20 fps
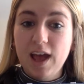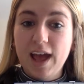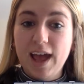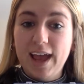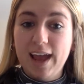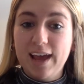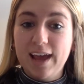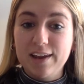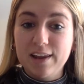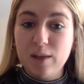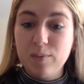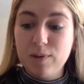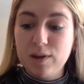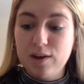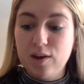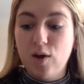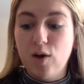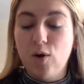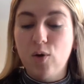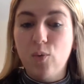and let me
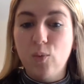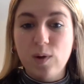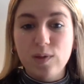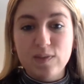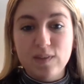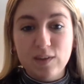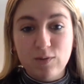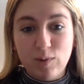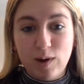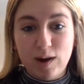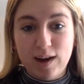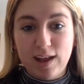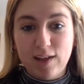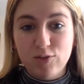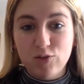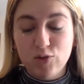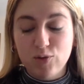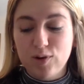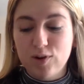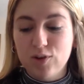know what the right
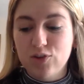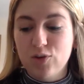answer is.